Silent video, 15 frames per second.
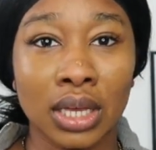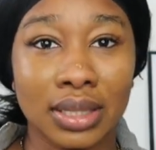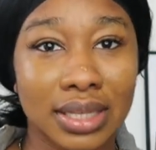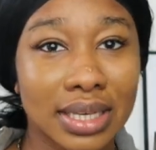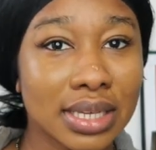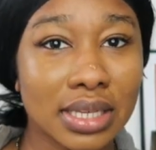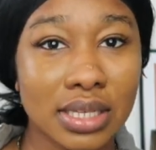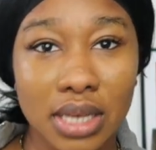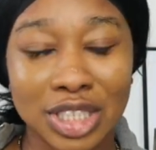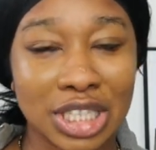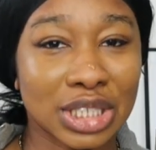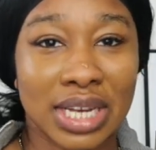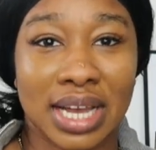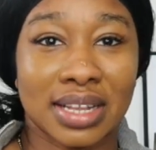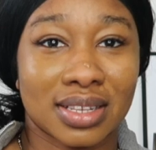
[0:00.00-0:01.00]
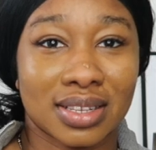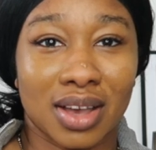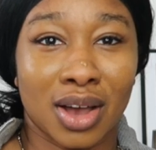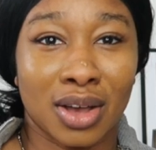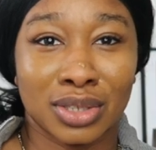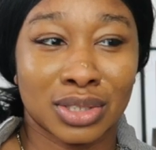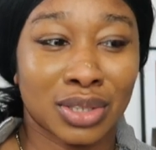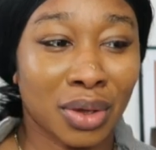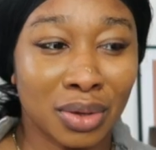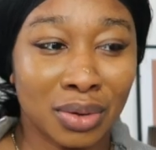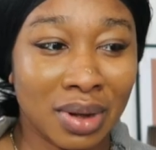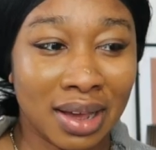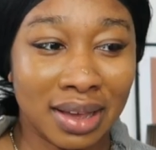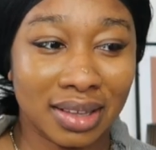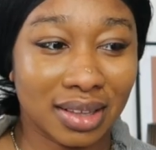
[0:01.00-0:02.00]
these chit chats are so
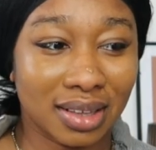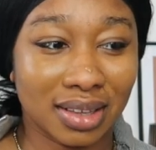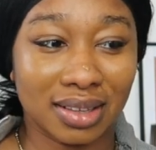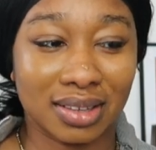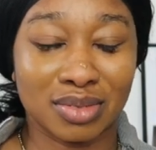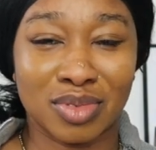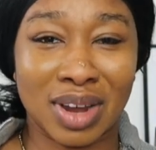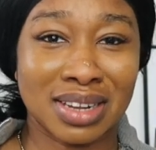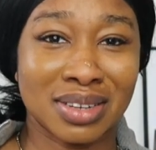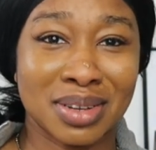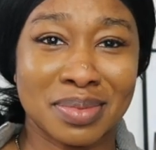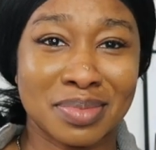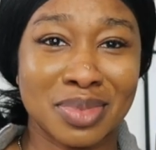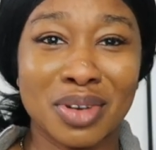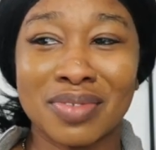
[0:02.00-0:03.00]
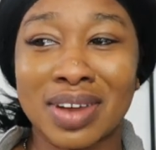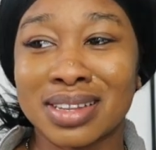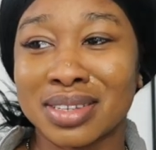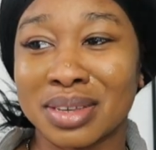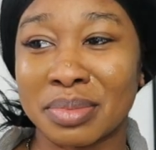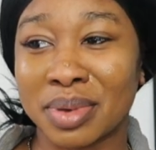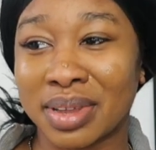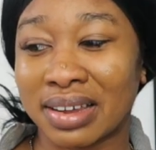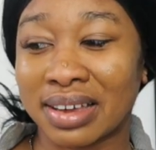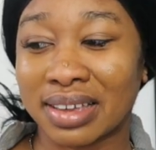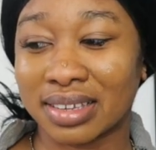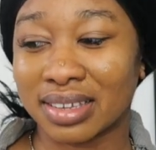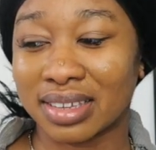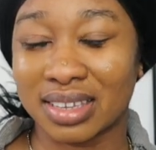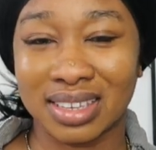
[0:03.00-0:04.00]
like random, not random, but
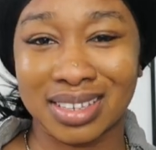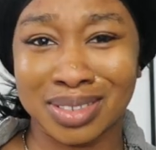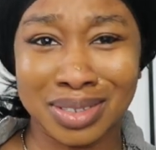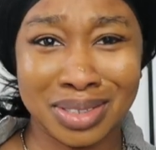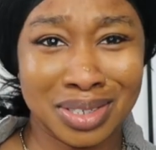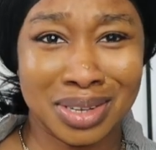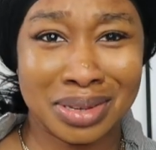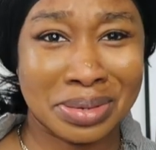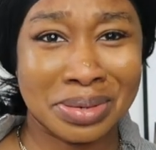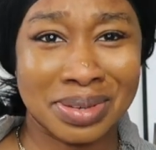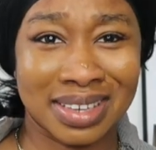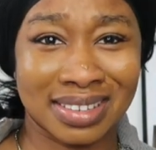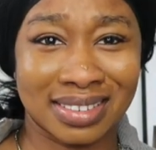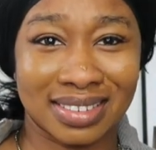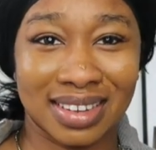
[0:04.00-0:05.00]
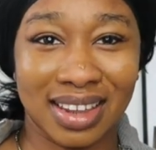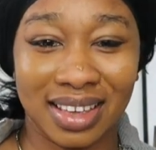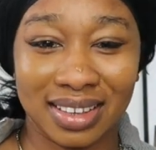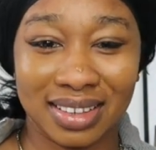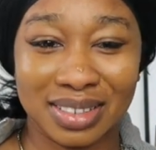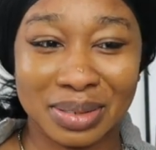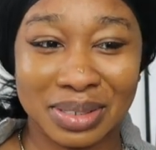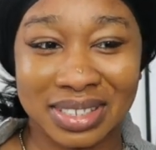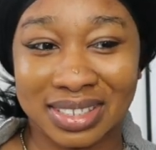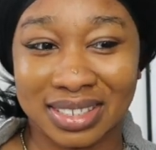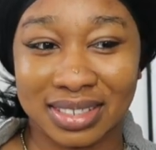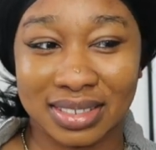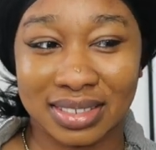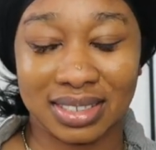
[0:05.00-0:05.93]
like, do I just start talking? Like, do I just